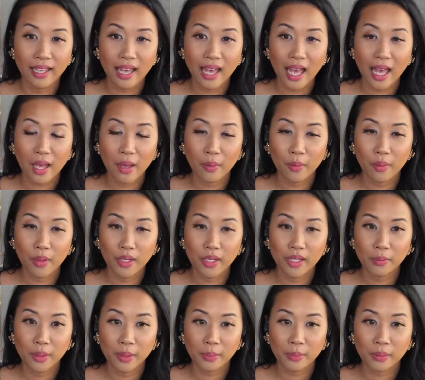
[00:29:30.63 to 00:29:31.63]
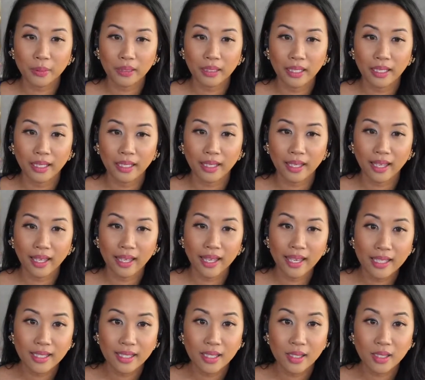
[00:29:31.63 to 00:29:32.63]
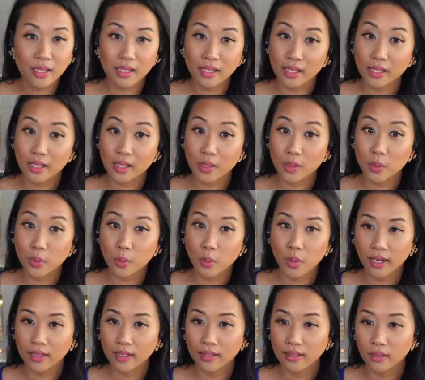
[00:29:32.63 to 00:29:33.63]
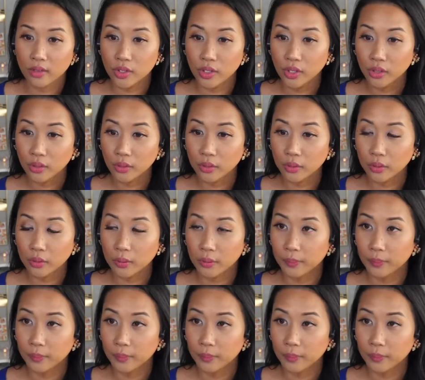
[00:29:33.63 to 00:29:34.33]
I want to tell people like, hey, this is what I do.